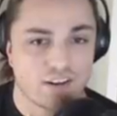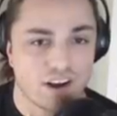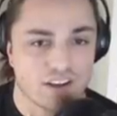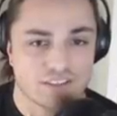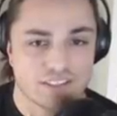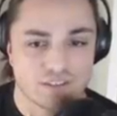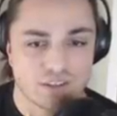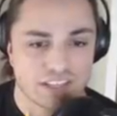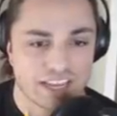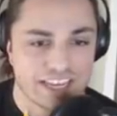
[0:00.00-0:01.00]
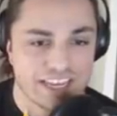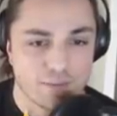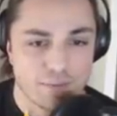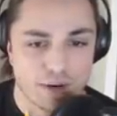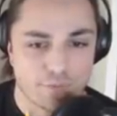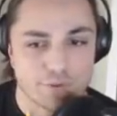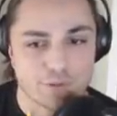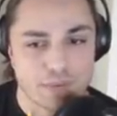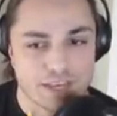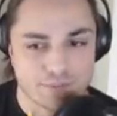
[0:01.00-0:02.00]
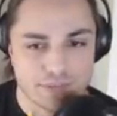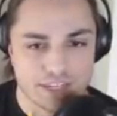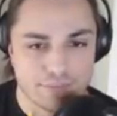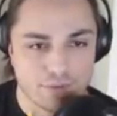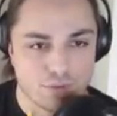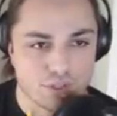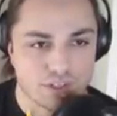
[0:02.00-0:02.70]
Austin's looking like he could be our first baseman in the future.